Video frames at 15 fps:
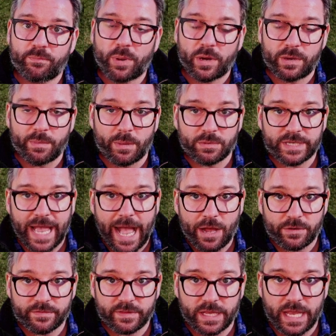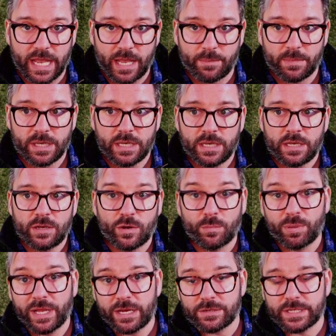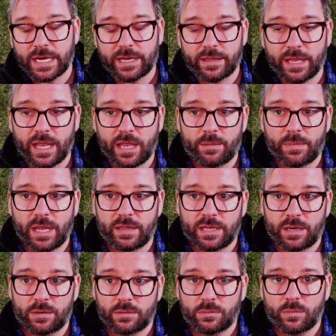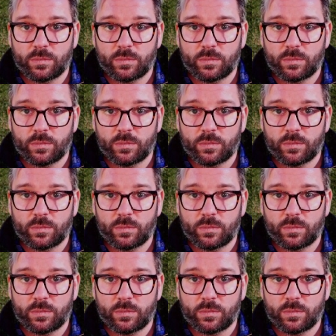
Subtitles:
party members out of the game or players out of the game, and then,